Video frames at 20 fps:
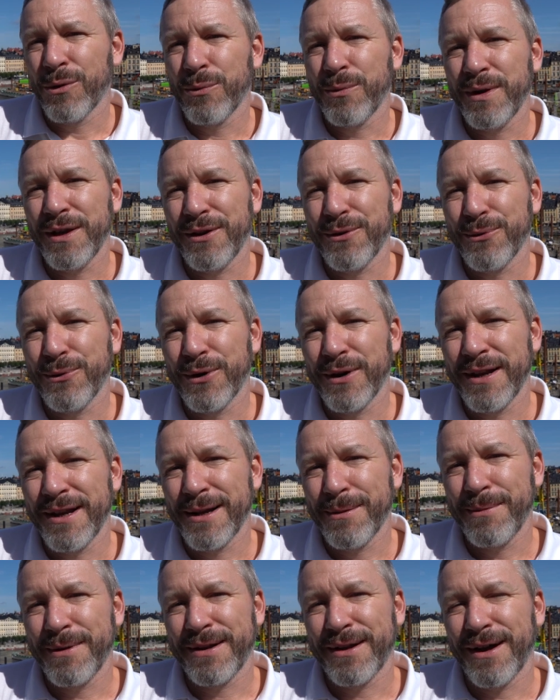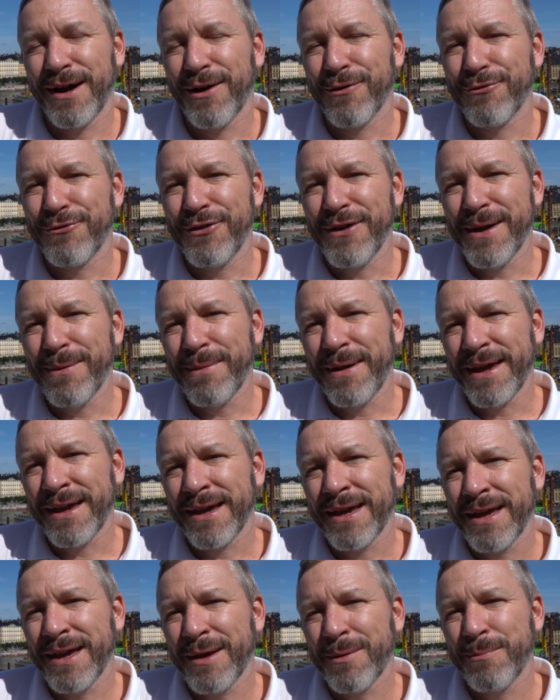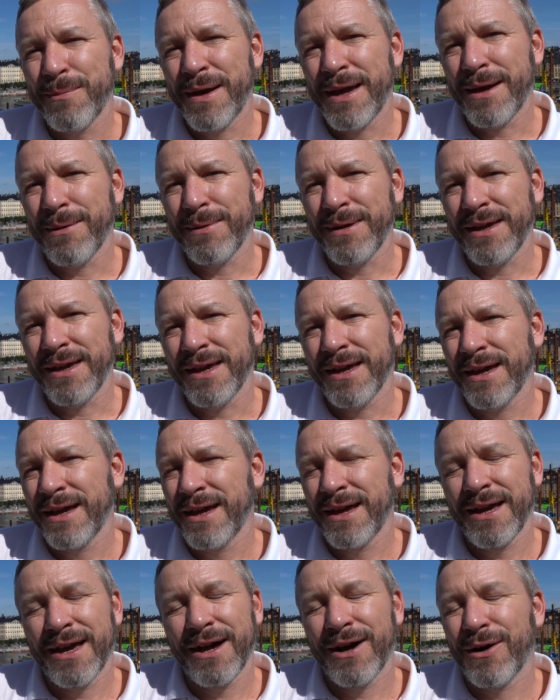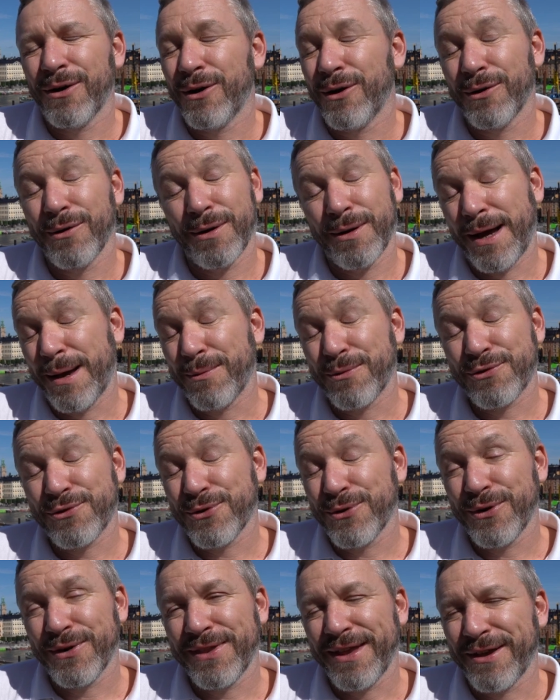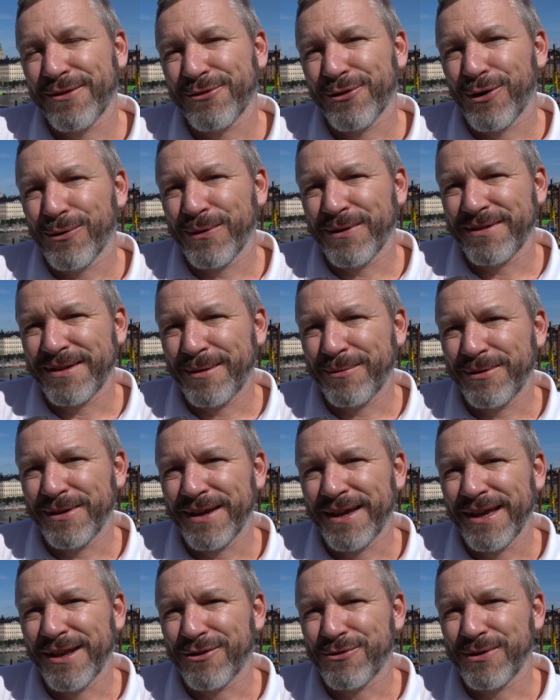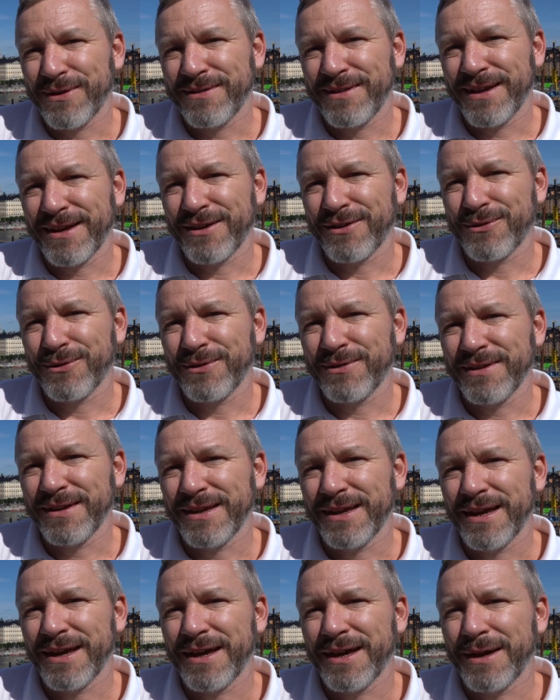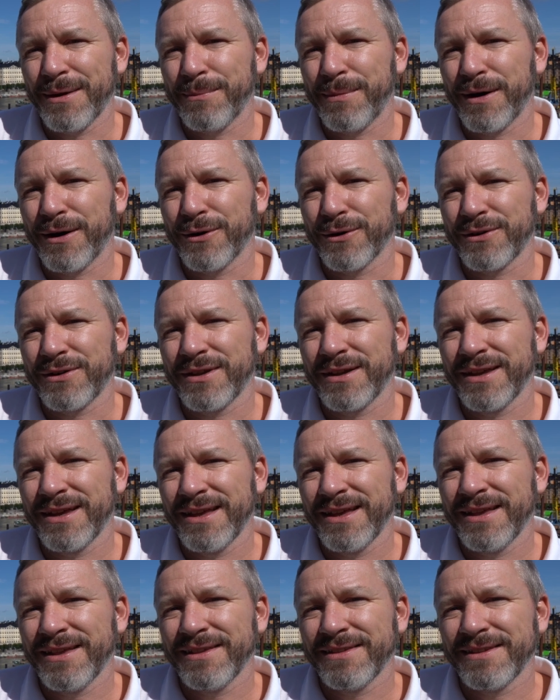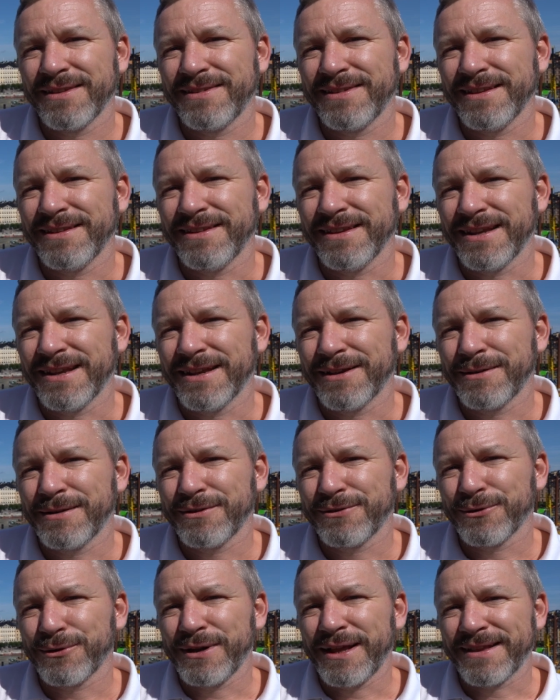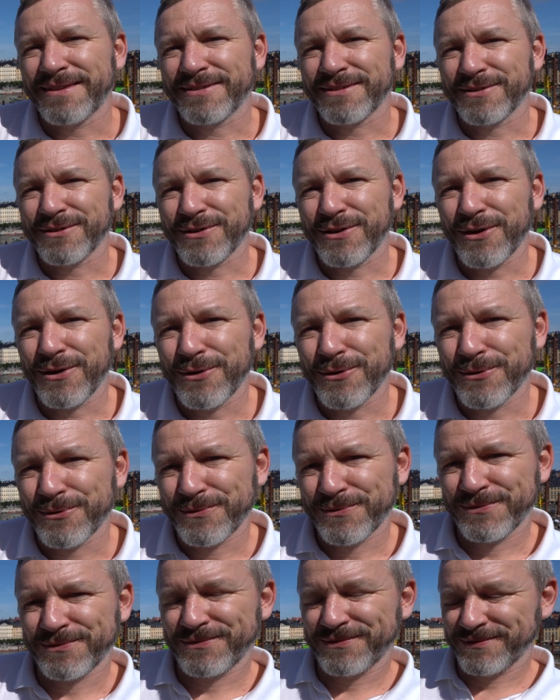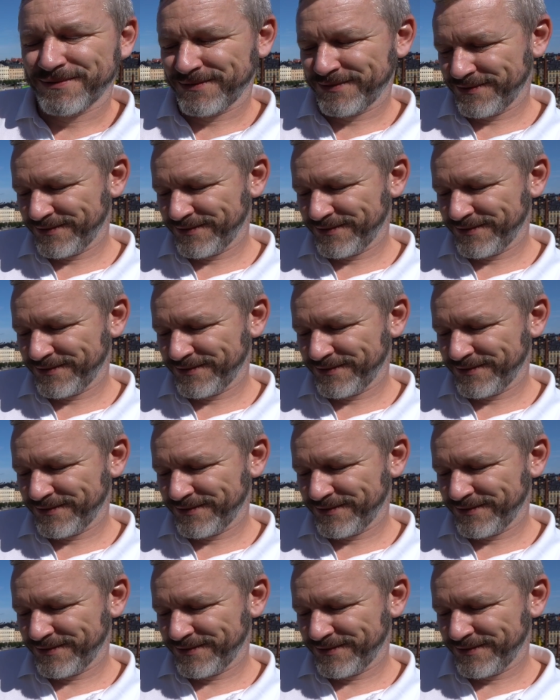we do a little bit of filming, maybe, or I'm sure there's always something interesting to see about the city. So let's go.